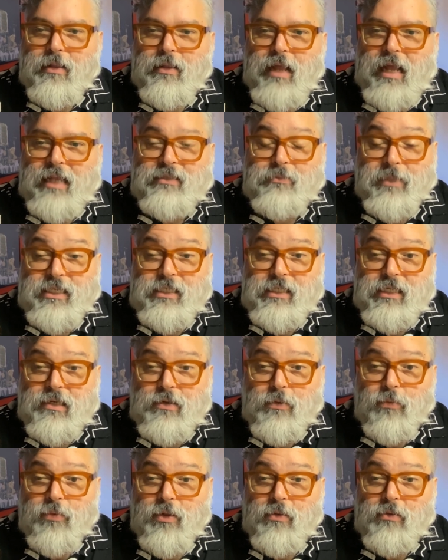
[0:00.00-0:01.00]
As
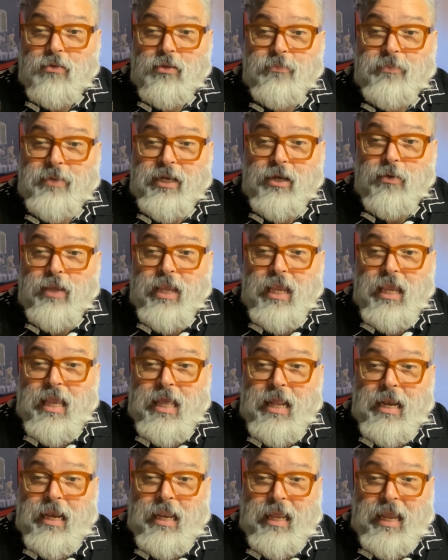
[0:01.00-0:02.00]
mentioned, we'll be looking
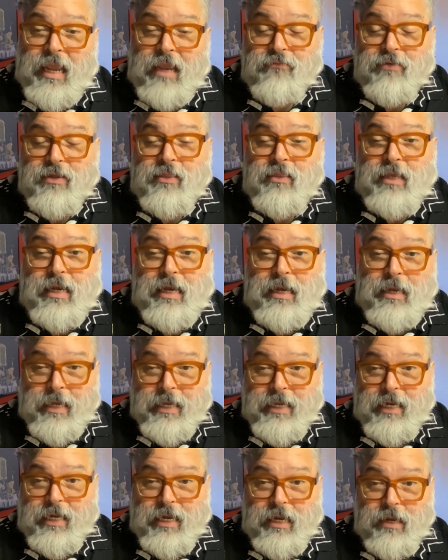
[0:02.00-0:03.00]
at everything
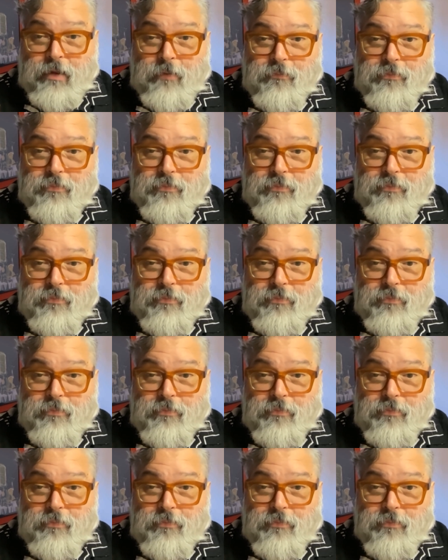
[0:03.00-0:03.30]
lighting.